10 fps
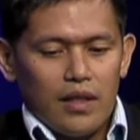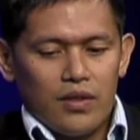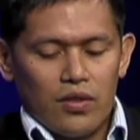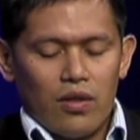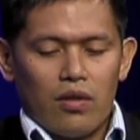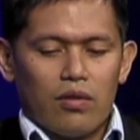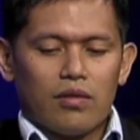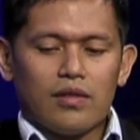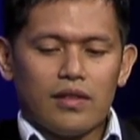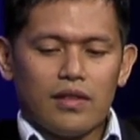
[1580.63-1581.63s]

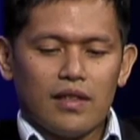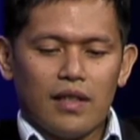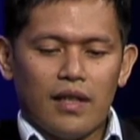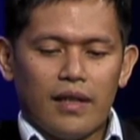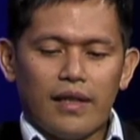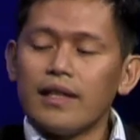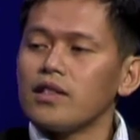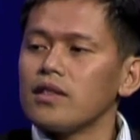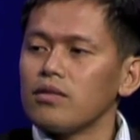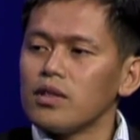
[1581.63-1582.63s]
So, and
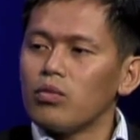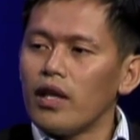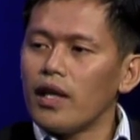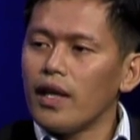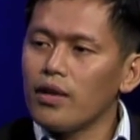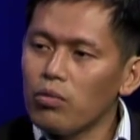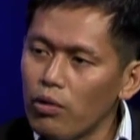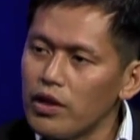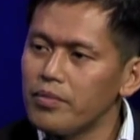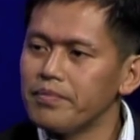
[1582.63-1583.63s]
that's the reason why I
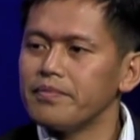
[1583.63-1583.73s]
wrote it.